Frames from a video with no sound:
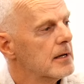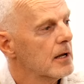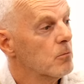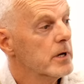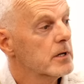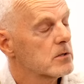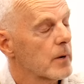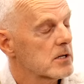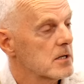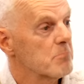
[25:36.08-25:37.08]
And we need to
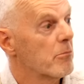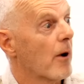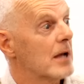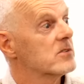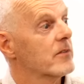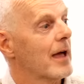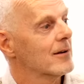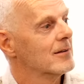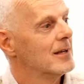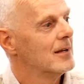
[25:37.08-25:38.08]
actually embrace
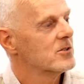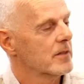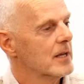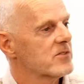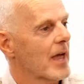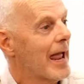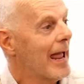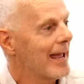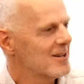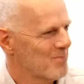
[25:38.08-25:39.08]
that. So there's the
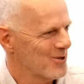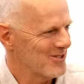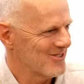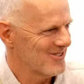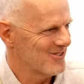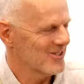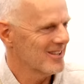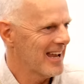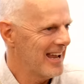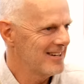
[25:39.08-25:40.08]
hand piece. You see,
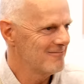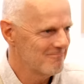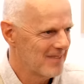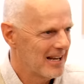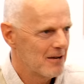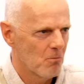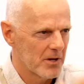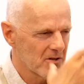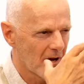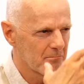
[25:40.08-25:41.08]
the head,
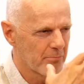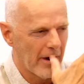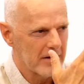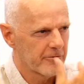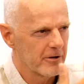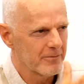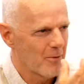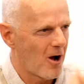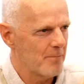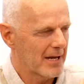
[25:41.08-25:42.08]
once I break free from
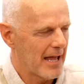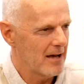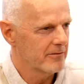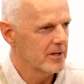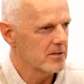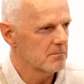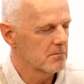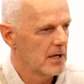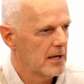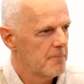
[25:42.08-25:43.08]
hyper-Calvinism,
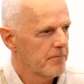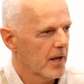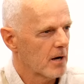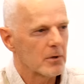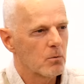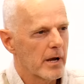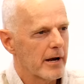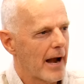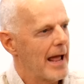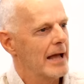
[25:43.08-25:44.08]
and I'm
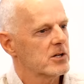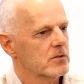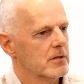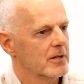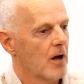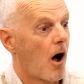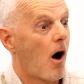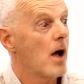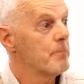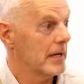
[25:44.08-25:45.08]
aware actually that
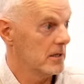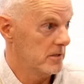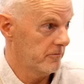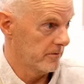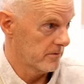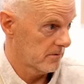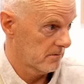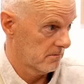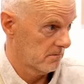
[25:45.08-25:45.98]
I make a difference.